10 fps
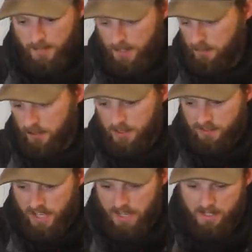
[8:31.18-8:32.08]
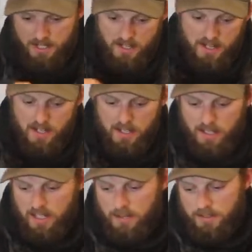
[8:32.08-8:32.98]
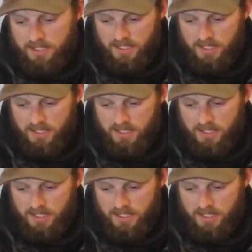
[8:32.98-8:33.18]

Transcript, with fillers: my Berkley Vanish, and I'm just